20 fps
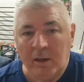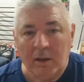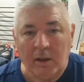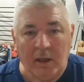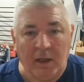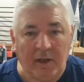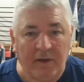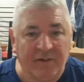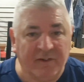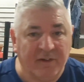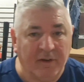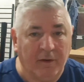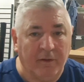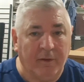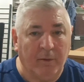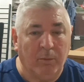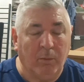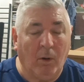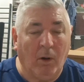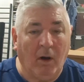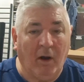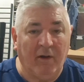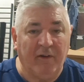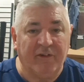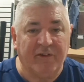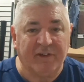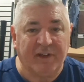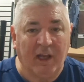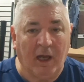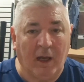is the
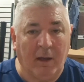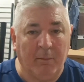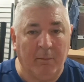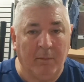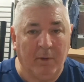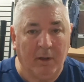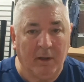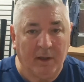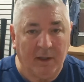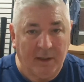wires come